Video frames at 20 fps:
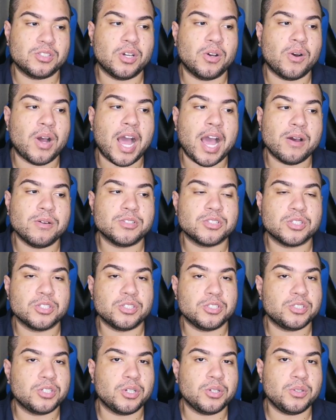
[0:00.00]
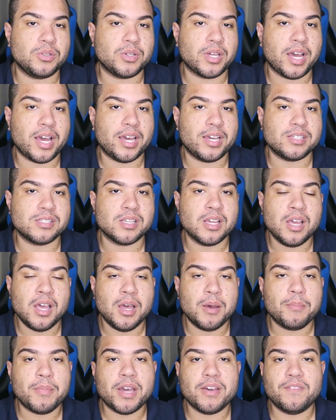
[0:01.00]
So I was going to show you guys
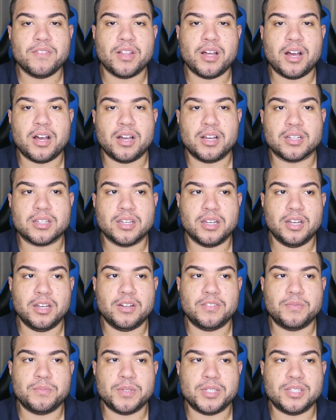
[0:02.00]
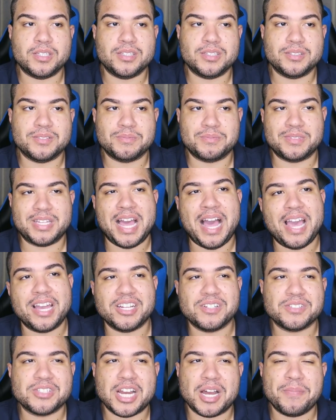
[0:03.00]
my vlog of me
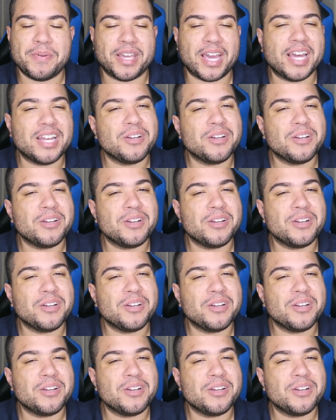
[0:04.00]
kind of shopping.